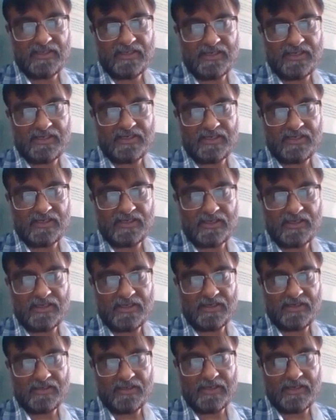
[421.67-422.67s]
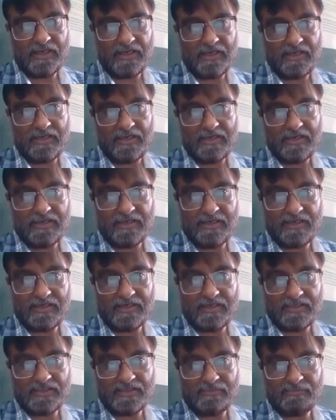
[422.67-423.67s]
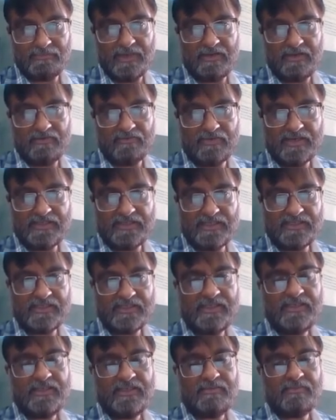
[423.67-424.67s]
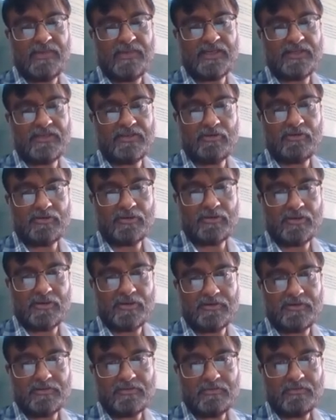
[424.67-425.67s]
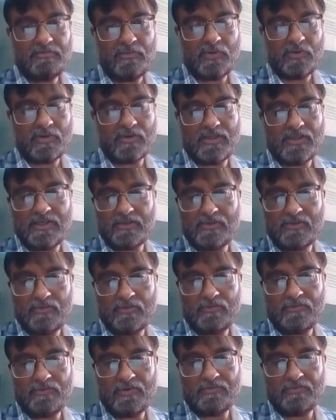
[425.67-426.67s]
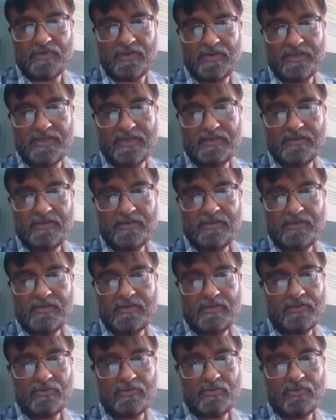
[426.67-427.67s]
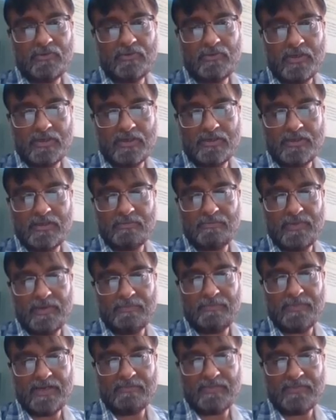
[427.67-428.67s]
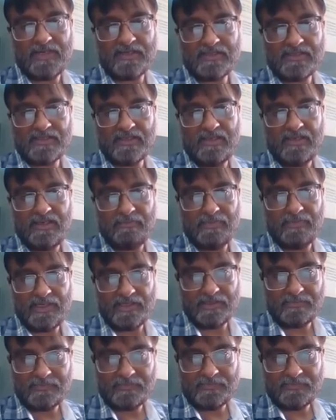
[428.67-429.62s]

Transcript: the inner, in, energy beverages, but not more than 250 200 ppm. That is the limit.